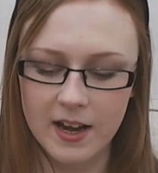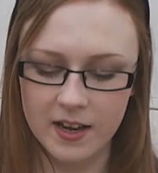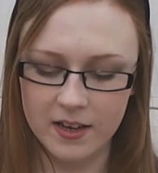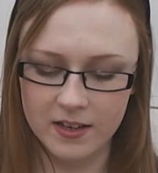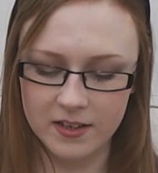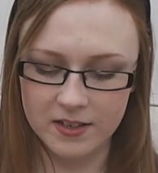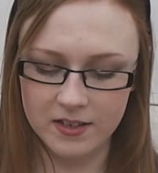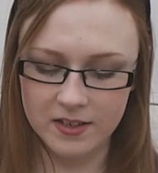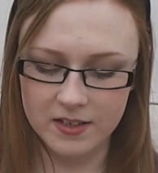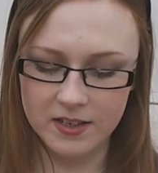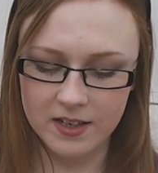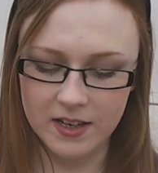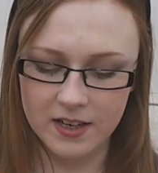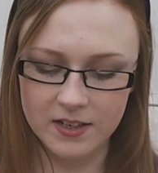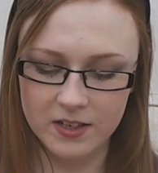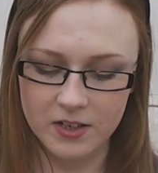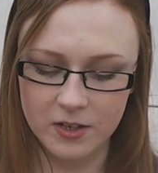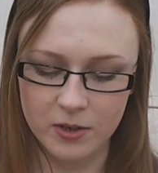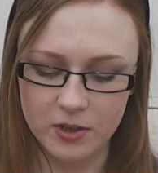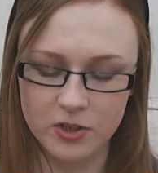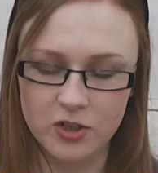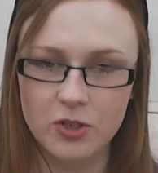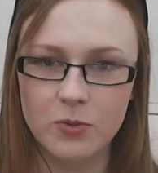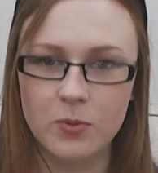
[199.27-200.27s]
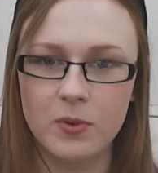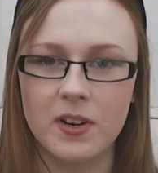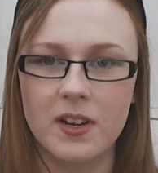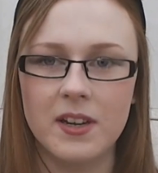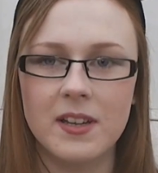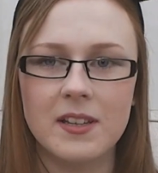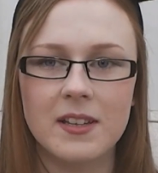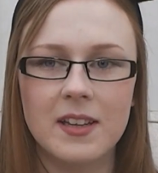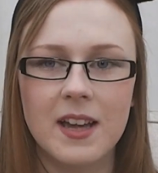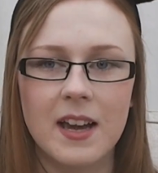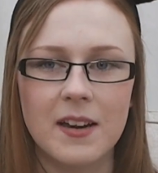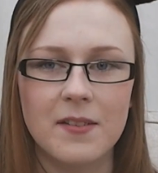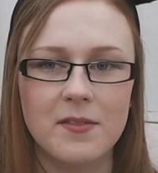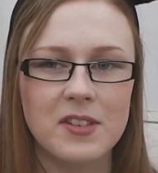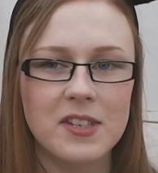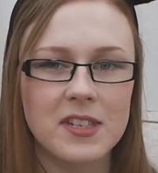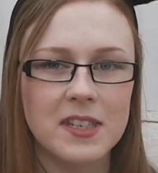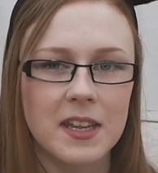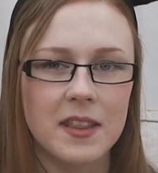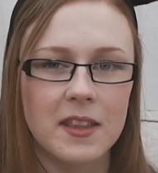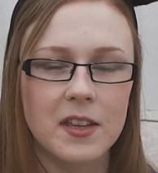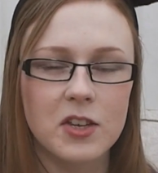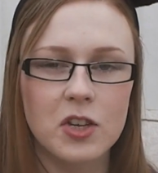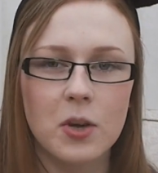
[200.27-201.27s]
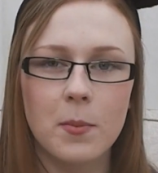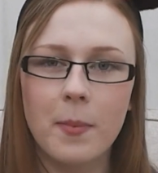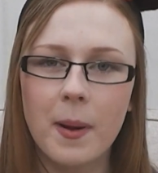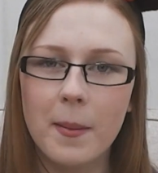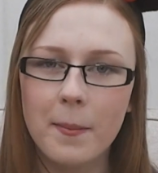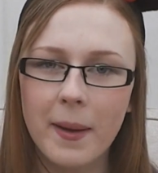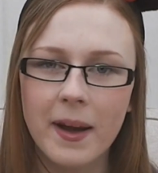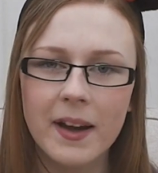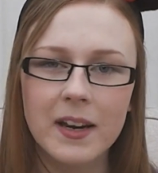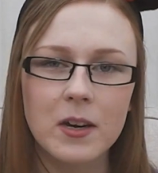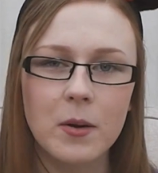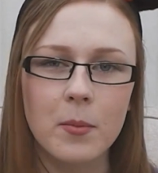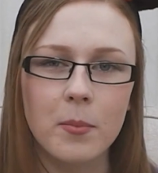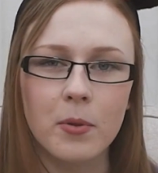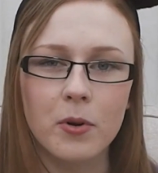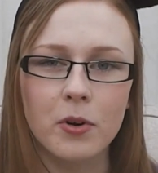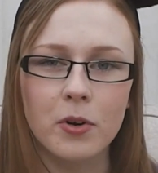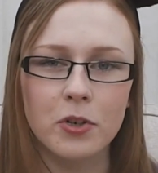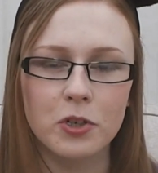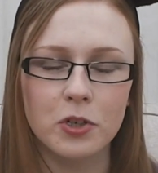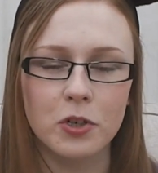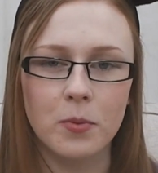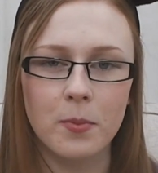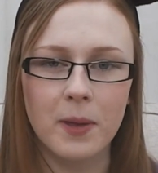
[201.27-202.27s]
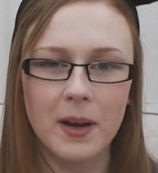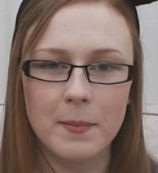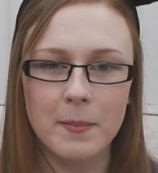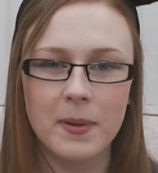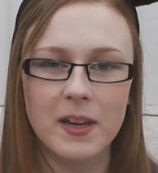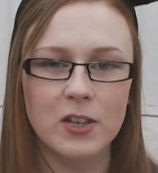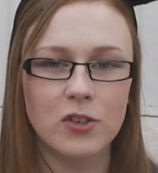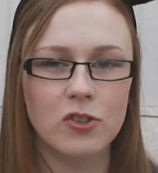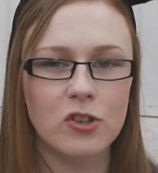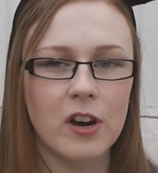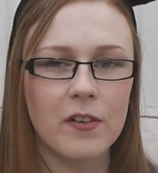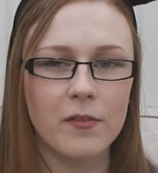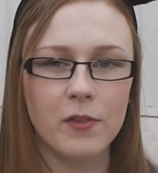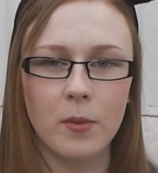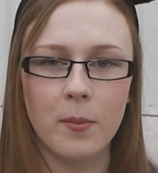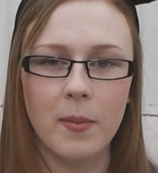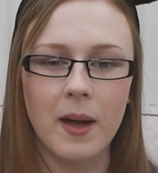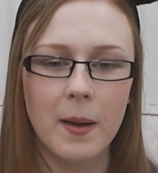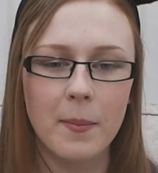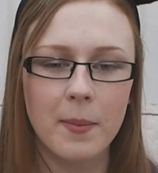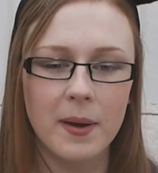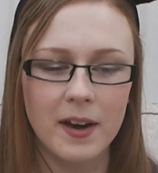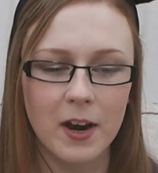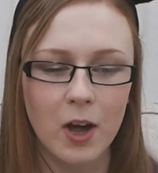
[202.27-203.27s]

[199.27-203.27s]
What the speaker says: and I don't know, I just want to kind of stick this on my magnet board or my big travel map,